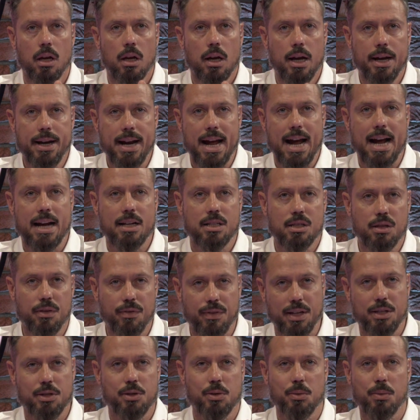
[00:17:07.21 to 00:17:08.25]
an
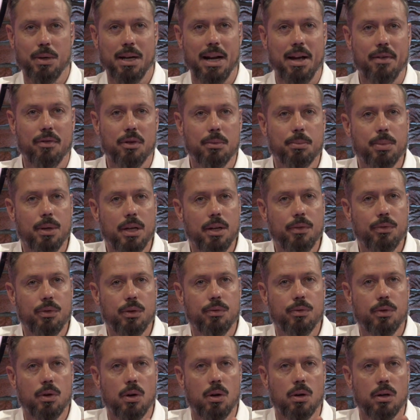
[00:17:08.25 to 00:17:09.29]
activist or whatever, but if
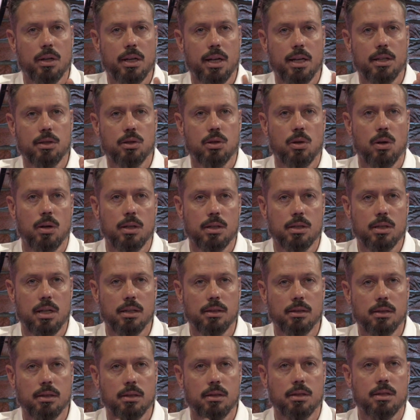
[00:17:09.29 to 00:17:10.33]
you've got King's College
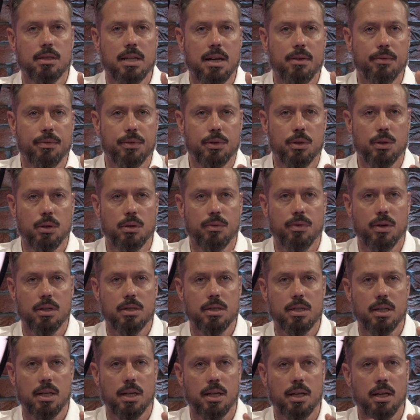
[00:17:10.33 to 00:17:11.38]
London and Stanford
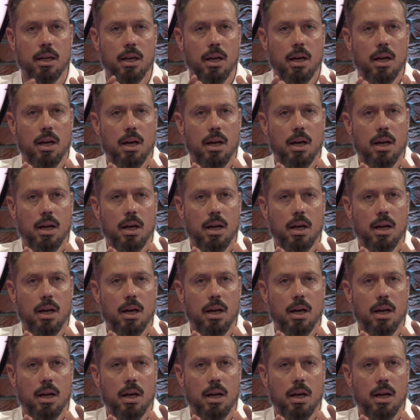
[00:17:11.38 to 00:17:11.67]
University,